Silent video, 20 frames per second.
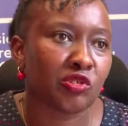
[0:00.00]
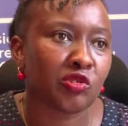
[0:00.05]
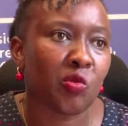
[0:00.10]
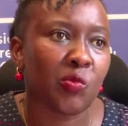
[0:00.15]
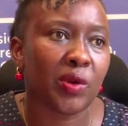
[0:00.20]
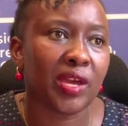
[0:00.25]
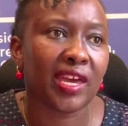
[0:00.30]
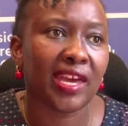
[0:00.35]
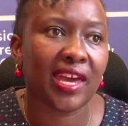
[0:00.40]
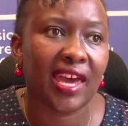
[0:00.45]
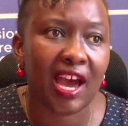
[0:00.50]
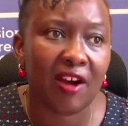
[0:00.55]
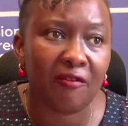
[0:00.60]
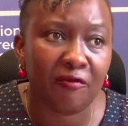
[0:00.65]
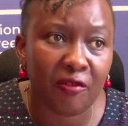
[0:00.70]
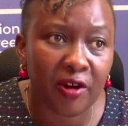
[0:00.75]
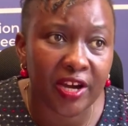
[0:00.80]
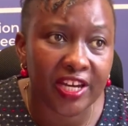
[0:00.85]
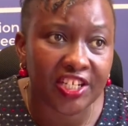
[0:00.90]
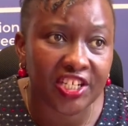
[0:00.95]
So we care
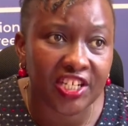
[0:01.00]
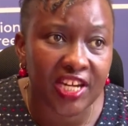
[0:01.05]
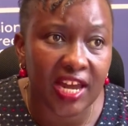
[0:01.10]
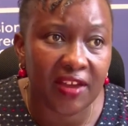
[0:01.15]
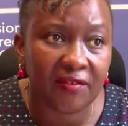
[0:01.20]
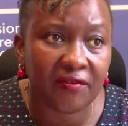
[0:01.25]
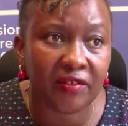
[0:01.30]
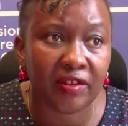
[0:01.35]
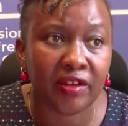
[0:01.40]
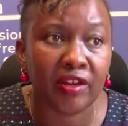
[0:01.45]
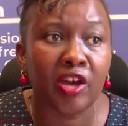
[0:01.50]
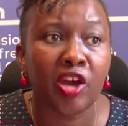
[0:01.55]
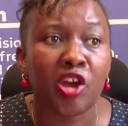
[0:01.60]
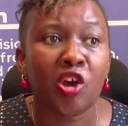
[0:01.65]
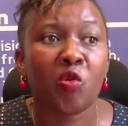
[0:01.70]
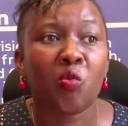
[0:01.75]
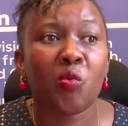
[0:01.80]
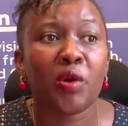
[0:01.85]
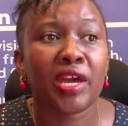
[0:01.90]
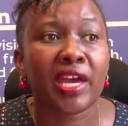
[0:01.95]
for
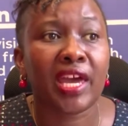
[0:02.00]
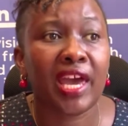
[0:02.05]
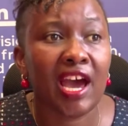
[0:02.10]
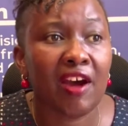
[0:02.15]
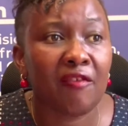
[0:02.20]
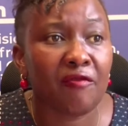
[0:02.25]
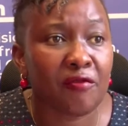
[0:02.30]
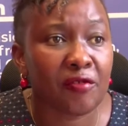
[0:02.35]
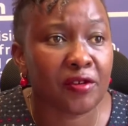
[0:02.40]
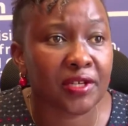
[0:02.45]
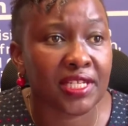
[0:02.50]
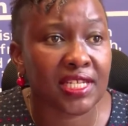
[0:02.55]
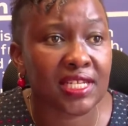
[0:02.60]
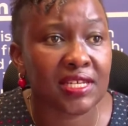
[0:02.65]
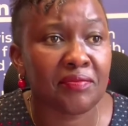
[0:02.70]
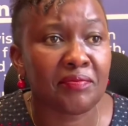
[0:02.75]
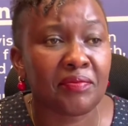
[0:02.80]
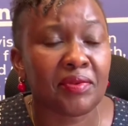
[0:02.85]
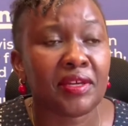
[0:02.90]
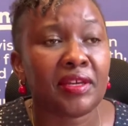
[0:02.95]
HIV, we care for
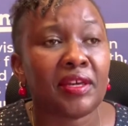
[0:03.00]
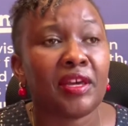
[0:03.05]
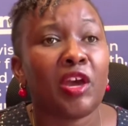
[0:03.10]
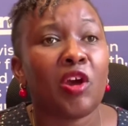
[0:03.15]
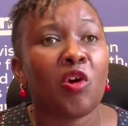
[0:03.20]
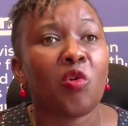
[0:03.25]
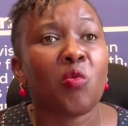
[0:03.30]
TB,